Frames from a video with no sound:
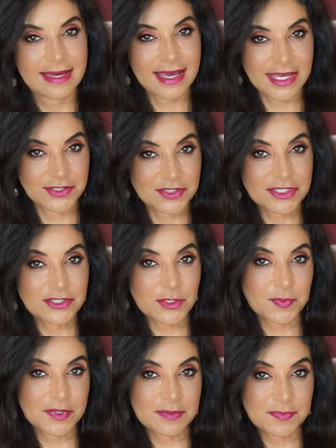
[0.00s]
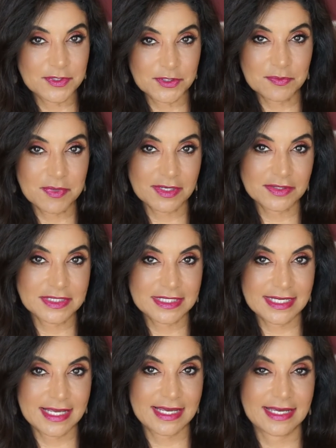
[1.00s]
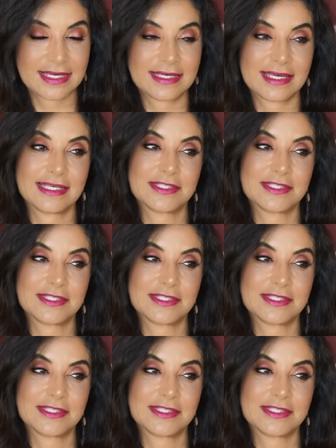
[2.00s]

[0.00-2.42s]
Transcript: I just opened up a new bottle today,